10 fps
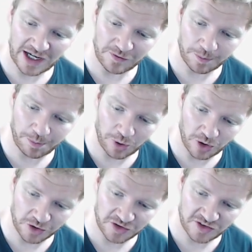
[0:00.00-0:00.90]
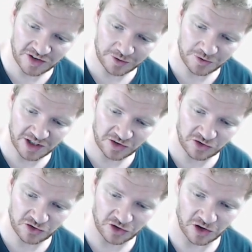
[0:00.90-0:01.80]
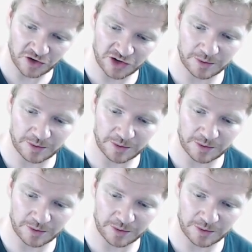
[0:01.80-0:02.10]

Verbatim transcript: I have a positive test charge